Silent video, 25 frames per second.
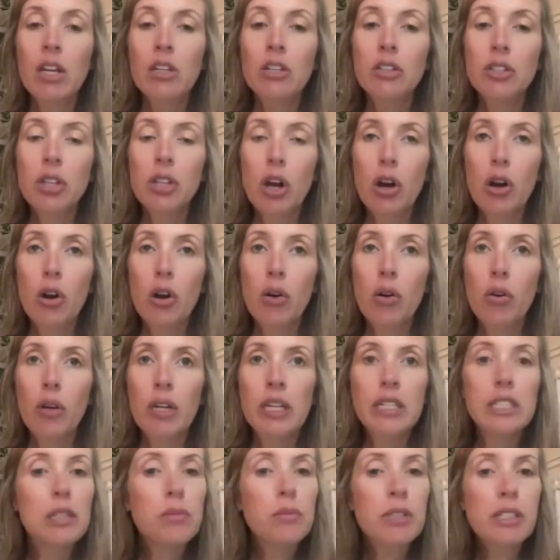So
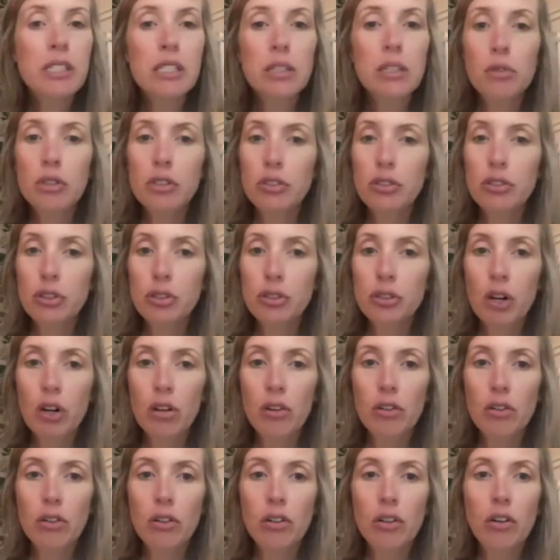intimacy was a
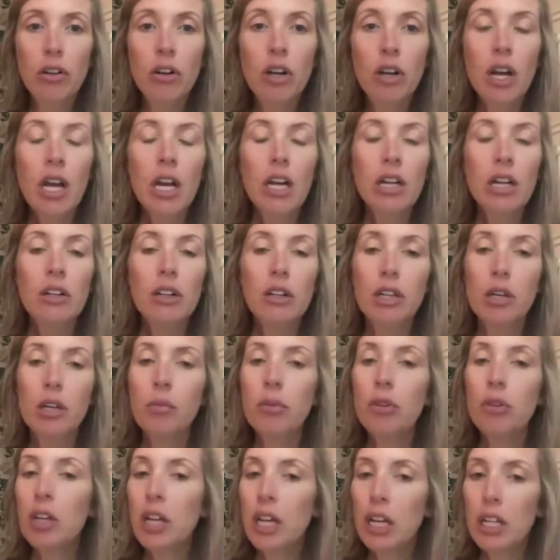struggle,
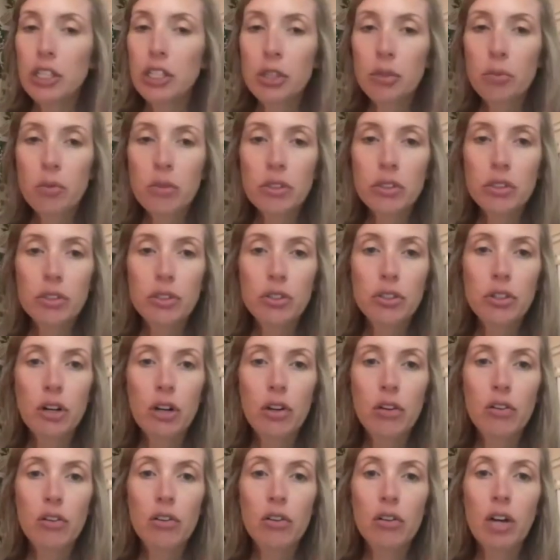communication was a
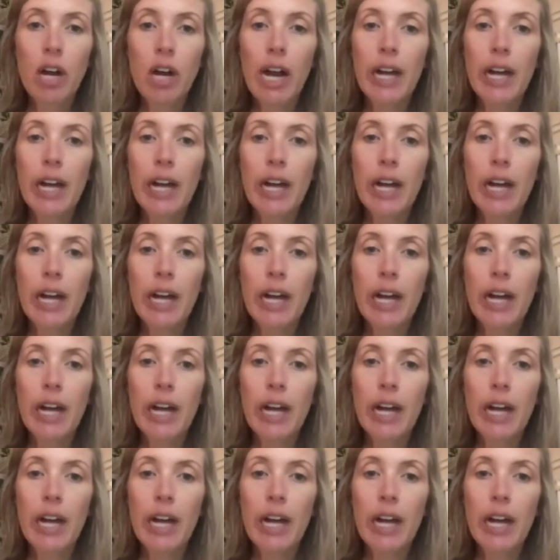struggle.